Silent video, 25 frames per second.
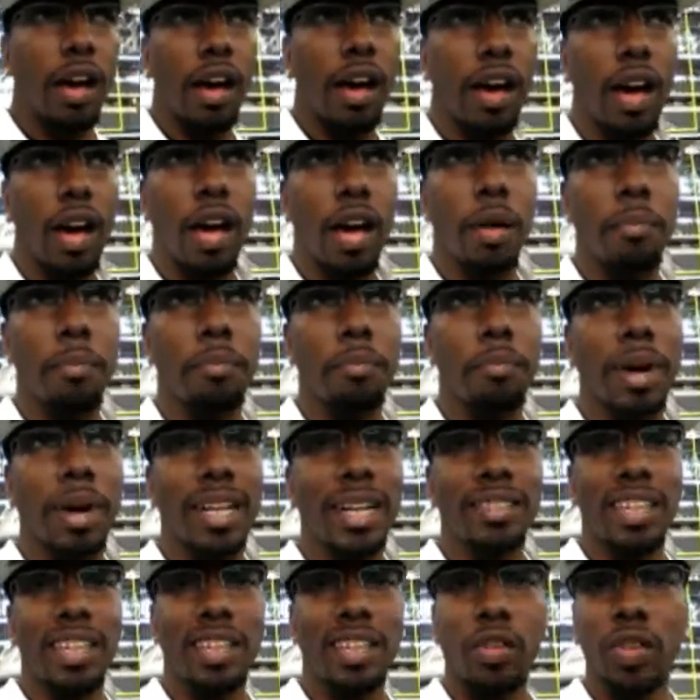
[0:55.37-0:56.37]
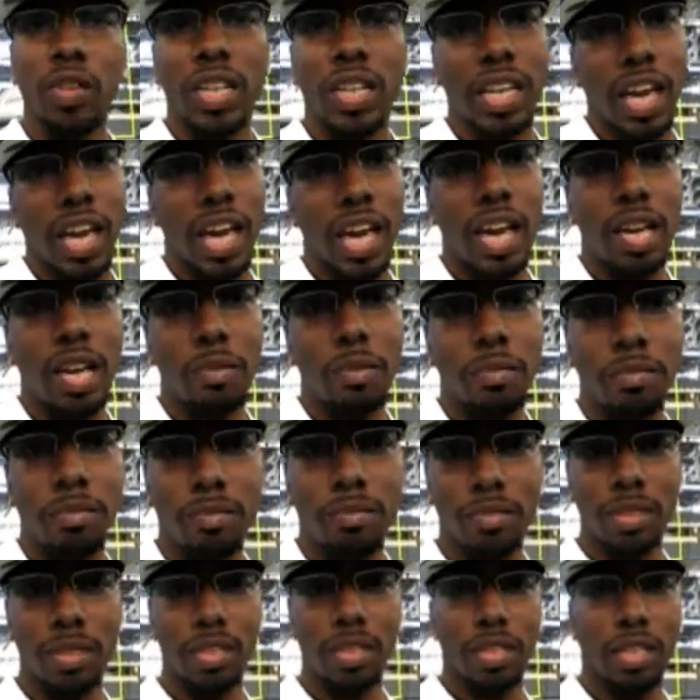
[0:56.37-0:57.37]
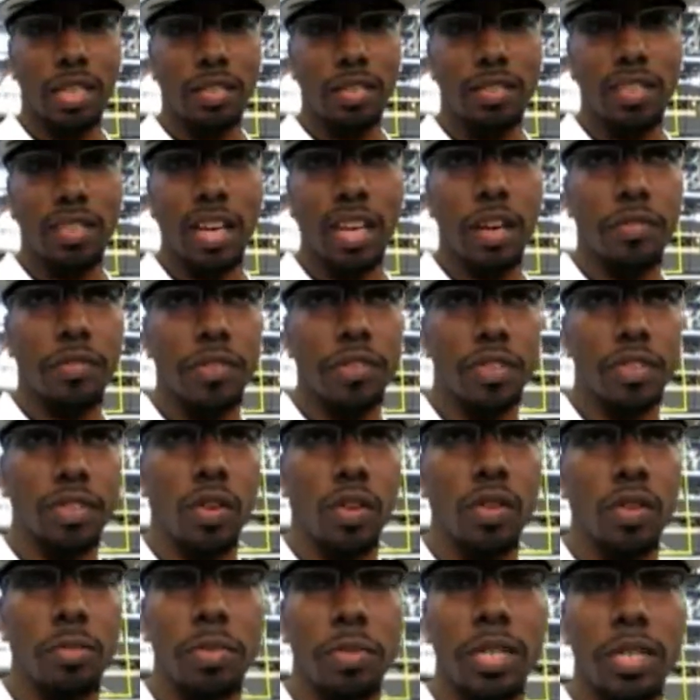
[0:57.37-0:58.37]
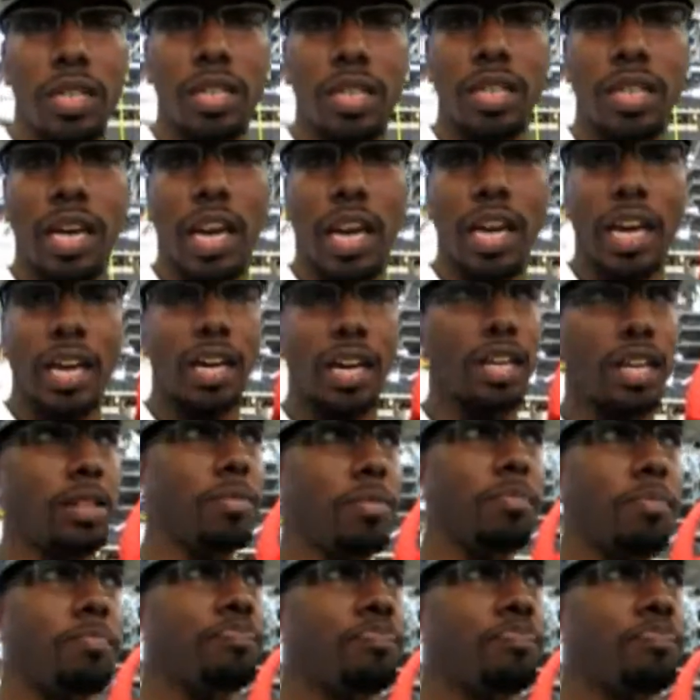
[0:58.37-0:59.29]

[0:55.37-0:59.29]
Um, my take on the game itself is going to be a,